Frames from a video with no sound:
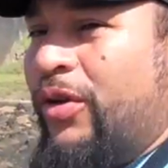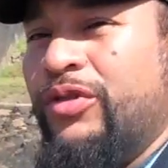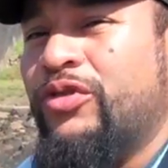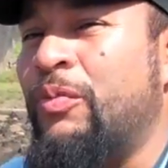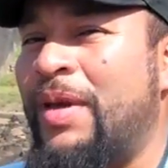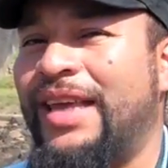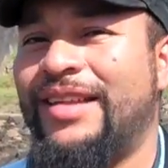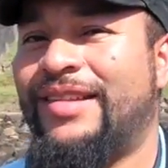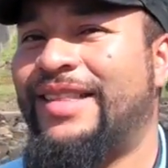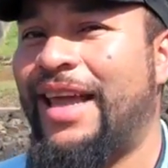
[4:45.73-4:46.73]
also to make
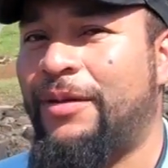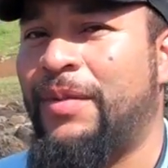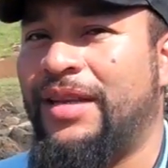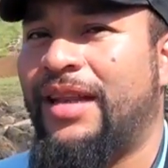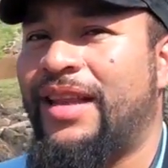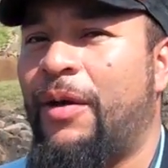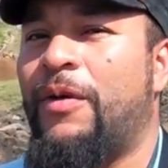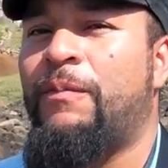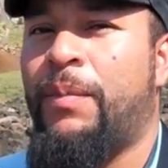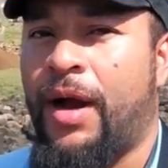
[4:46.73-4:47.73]
a statement that they
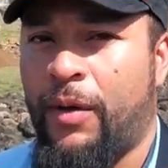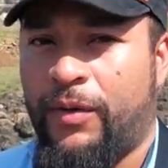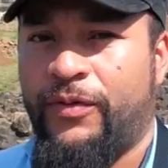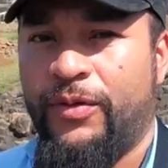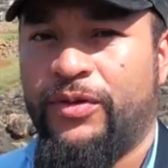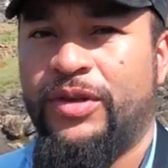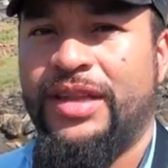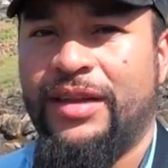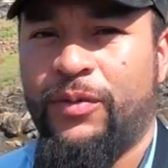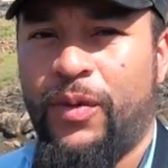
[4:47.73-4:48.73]
were powerful. So
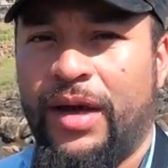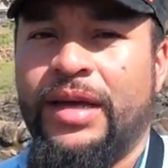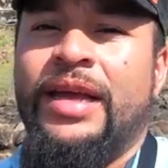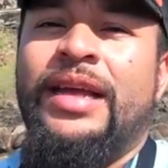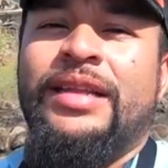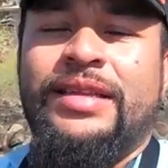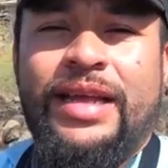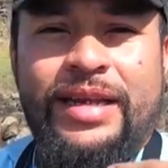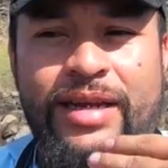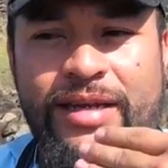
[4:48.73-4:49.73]
that's why
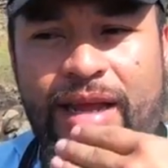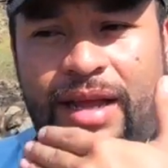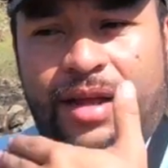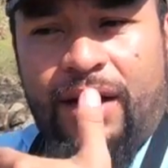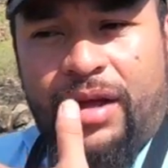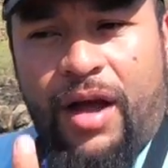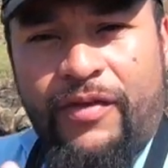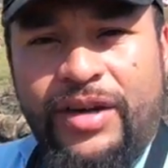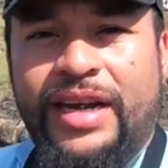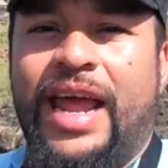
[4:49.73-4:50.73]
the
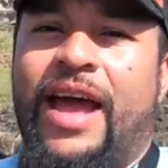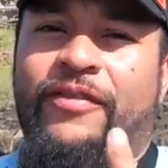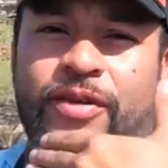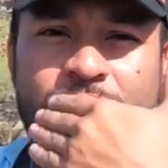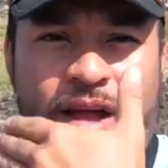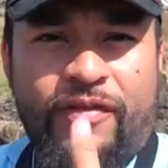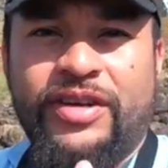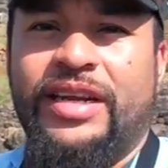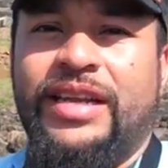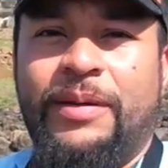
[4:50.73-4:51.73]
government after
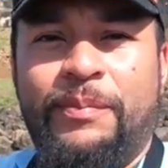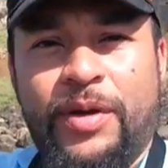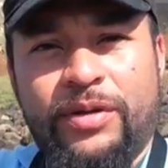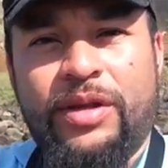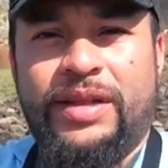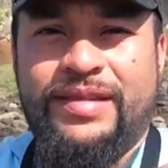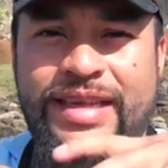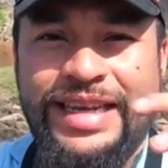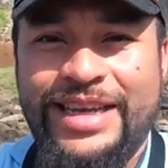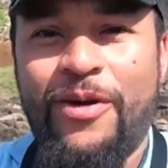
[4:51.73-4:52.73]
government, they built
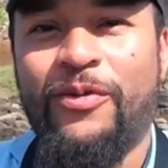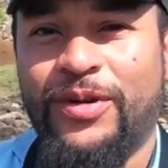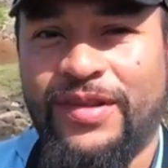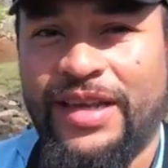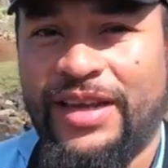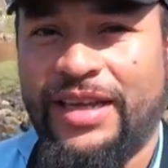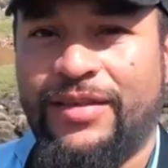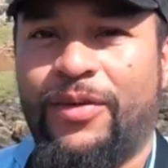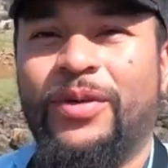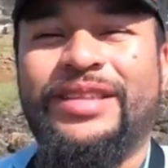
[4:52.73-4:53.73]
city over city.
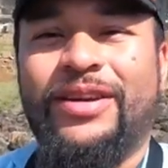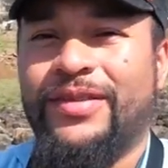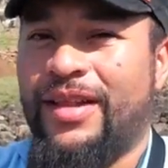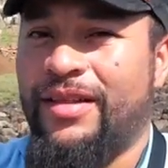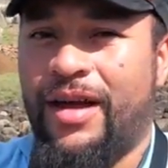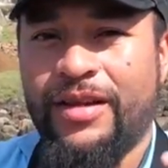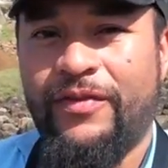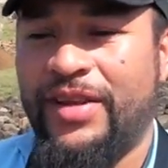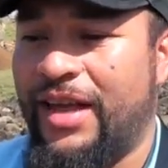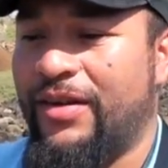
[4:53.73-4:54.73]
So there's a lot
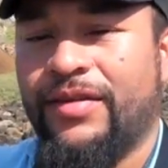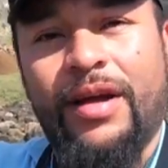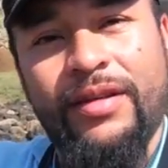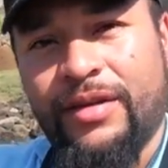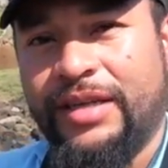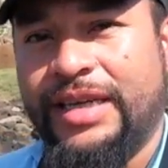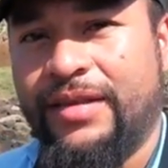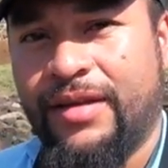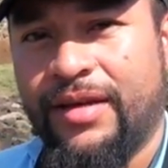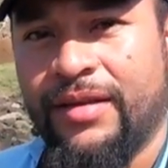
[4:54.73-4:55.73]
of layers
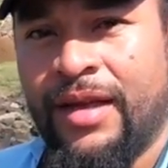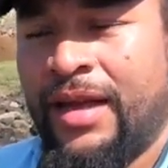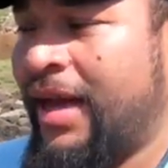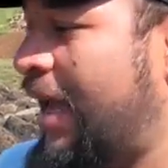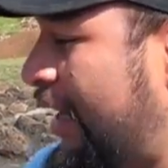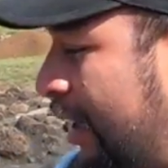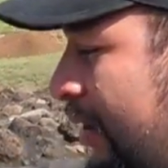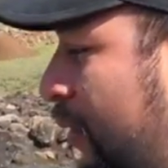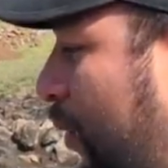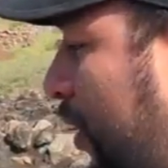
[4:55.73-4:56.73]
underneath us, and
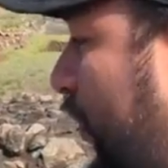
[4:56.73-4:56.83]
this is one